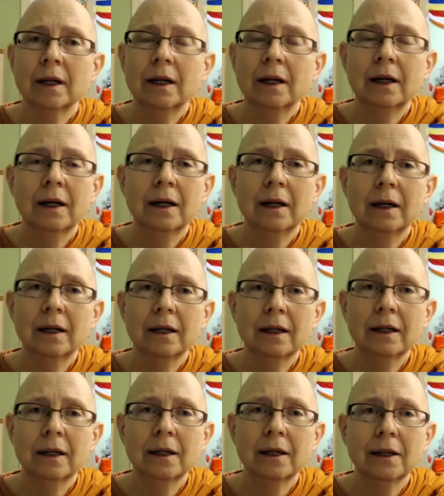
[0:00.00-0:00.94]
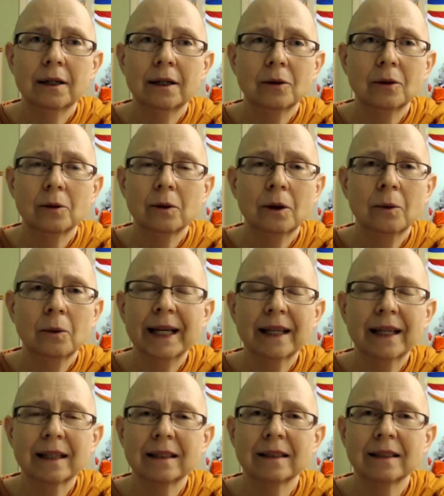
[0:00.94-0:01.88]

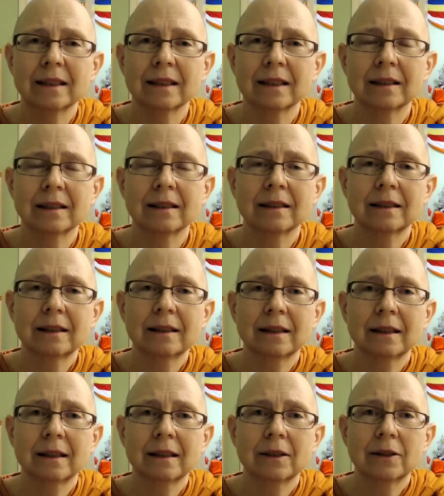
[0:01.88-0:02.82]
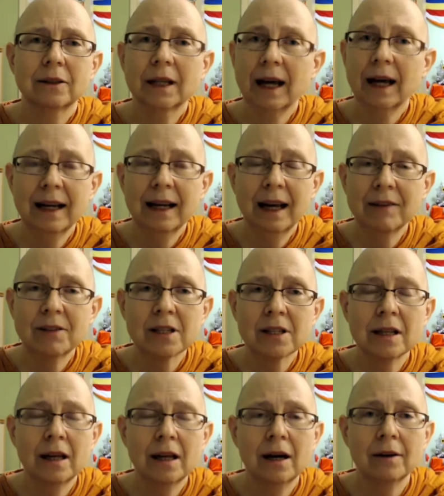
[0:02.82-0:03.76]
awakening. You got to have
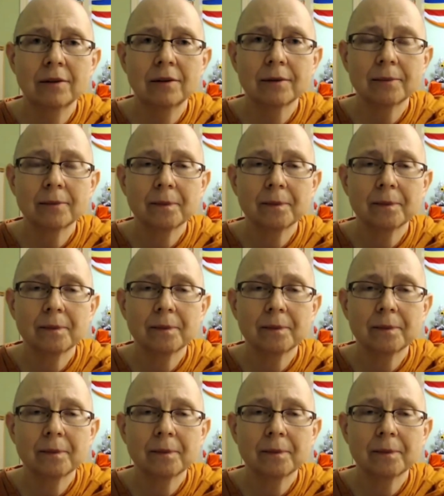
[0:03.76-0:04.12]
this love.